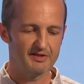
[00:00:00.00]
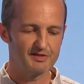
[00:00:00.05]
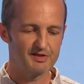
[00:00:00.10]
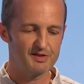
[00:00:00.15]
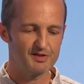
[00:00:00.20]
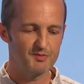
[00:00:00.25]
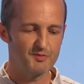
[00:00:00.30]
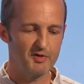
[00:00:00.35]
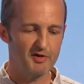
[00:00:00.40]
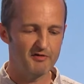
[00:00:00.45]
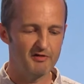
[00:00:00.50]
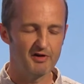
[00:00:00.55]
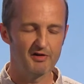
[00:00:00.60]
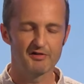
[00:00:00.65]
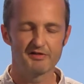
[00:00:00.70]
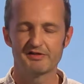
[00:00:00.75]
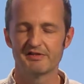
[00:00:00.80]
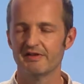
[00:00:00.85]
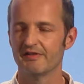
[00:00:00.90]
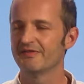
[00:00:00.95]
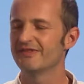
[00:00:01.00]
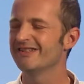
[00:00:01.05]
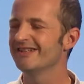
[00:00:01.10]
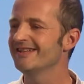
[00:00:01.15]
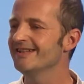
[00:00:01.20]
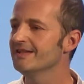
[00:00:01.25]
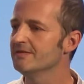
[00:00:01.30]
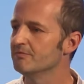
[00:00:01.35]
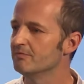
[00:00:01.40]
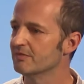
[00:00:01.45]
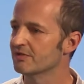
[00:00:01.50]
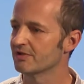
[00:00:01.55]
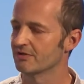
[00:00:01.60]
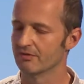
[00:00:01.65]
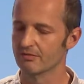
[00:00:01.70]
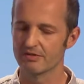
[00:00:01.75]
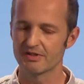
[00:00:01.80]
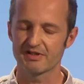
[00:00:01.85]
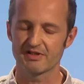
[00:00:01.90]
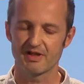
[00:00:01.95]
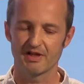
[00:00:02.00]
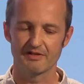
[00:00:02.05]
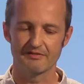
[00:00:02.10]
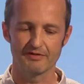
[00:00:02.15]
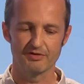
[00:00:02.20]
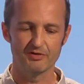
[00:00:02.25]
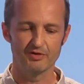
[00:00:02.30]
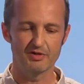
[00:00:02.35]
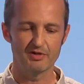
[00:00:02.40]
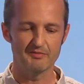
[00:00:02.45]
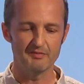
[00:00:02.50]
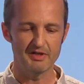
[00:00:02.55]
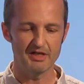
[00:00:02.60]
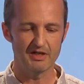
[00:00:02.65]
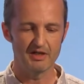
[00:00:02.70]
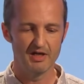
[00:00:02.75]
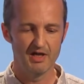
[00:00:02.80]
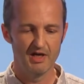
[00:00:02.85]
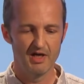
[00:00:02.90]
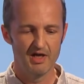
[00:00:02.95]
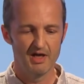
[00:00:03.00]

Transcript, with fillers: the superiority of teams always kind of annoyed me